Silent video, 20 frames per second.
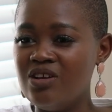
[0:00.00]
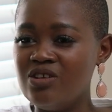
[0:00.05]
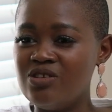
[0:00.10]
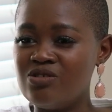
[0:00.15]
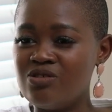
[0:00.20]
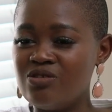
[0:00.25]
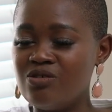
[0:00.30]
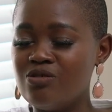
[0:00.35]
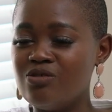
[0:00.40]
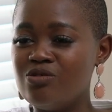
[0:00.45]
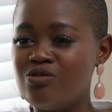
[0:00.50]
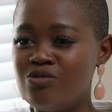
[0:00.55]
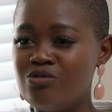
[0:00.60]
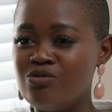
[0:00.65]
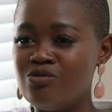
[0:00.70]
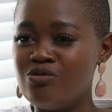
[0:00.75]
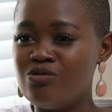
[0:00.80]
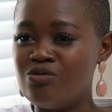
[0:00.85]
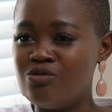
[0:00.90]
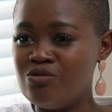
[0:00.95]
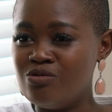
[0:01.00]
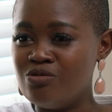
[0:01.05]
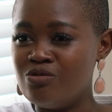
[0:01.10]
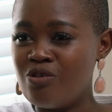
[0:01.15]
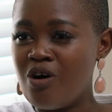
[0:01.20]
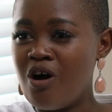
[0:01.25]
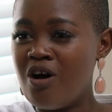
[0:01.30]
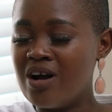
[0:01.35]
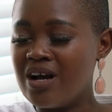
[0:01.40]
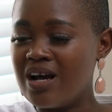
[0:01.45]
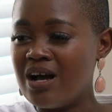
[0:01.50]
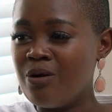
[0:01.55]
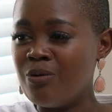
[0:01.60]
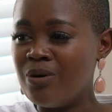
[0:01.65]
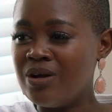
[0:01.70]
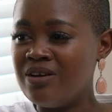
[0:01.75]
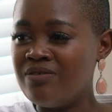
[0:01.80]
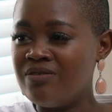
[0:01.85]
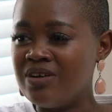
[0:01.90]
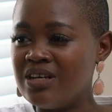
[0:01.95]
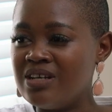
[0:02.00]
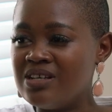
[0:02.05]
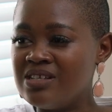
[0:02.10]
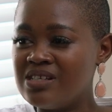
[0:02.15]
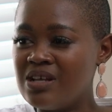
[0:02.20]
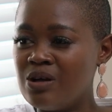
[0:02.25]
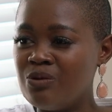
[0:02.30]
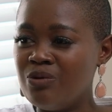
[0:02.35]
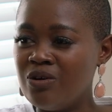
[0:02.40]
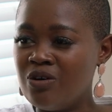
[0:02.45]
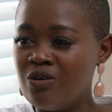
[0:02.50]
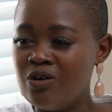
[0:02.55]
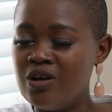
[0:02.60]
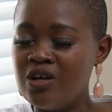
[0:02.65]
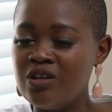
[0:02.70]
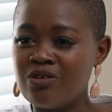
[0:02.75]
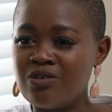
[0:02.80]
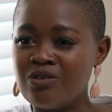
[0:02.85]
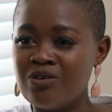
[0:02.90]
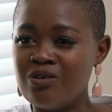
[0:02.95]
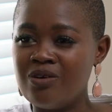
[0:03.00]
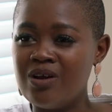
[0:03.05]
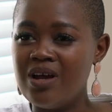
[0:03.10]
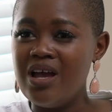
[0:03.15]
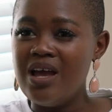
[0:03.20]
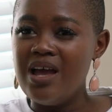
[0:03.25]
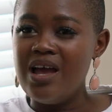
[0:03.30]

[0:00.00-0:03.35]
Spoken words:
to conquer whatever it is that we're going through.